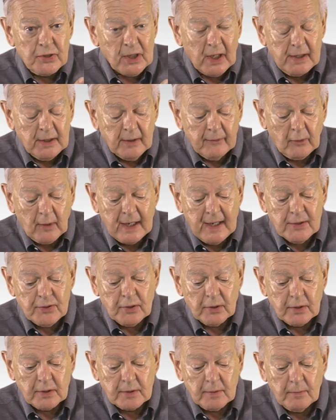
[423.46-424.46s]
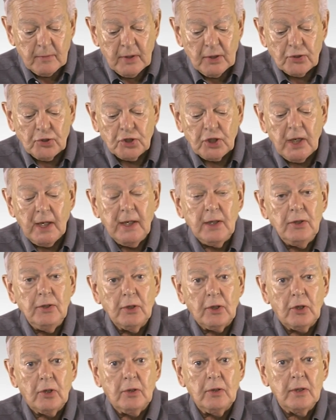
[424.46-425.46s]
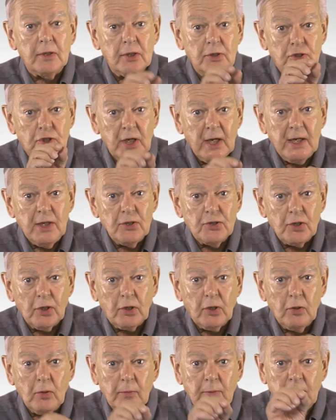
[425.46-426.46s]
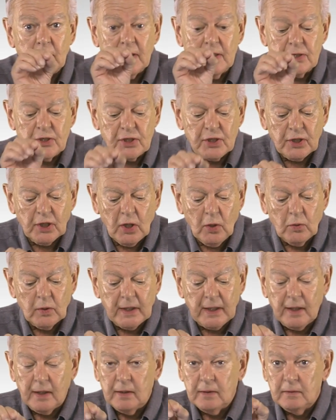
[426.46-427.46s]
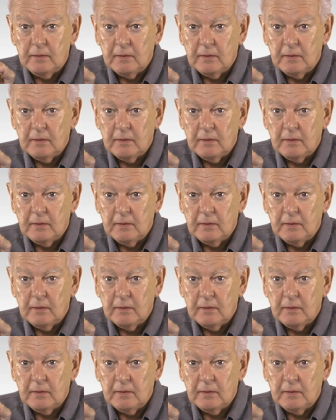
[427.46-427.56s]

idea of gradualism, the change accumulates slowly